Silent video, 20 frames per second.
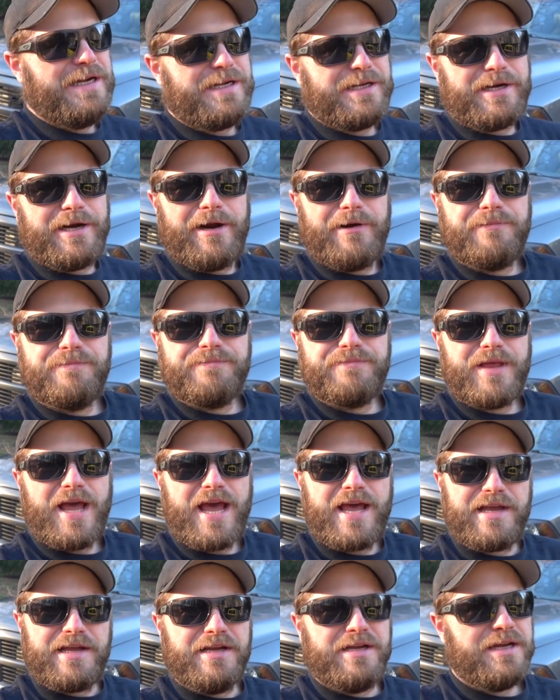you know,
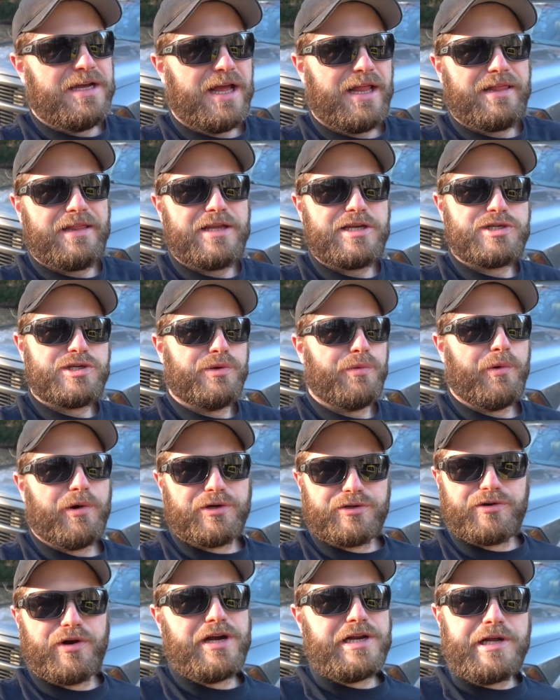hey, at least you
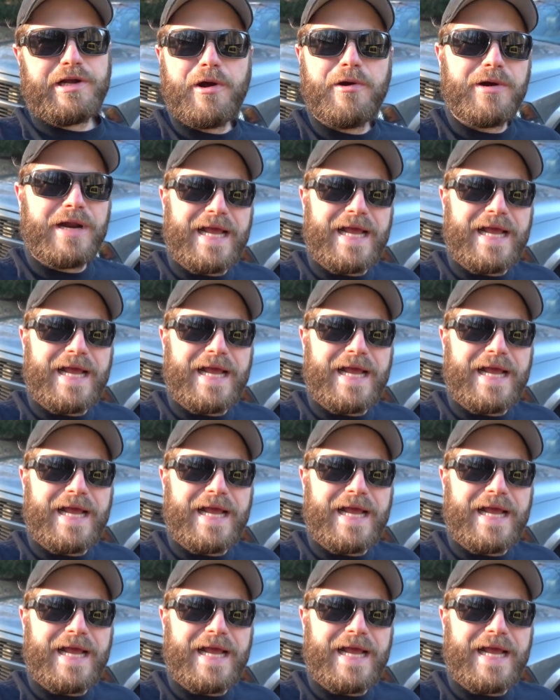weren't trying to go